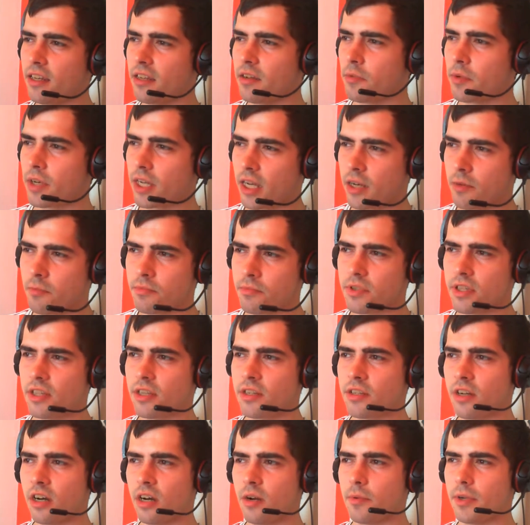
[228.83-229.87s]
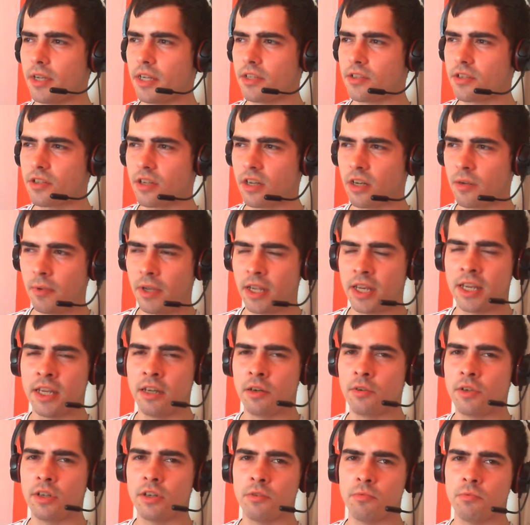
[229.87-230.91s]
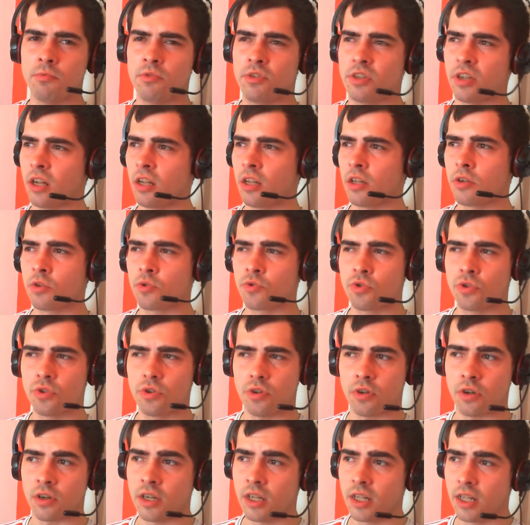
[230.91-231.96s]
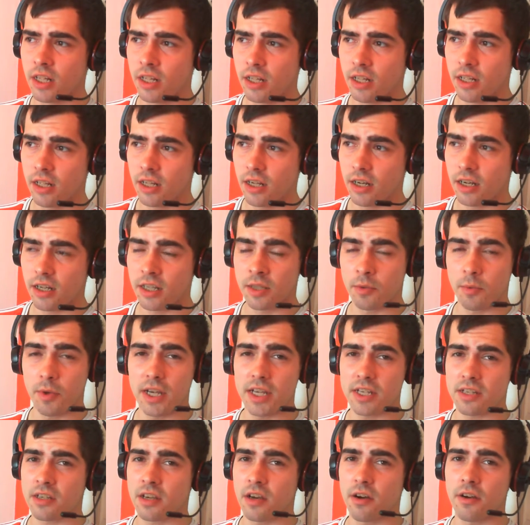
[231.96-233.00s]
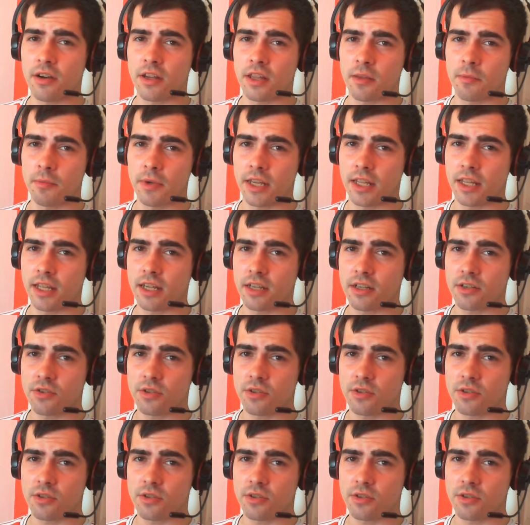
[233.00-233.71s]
you know, when it comes to the derby, it's just going to be a 0-0 dull draw. And the way it's going at the minute,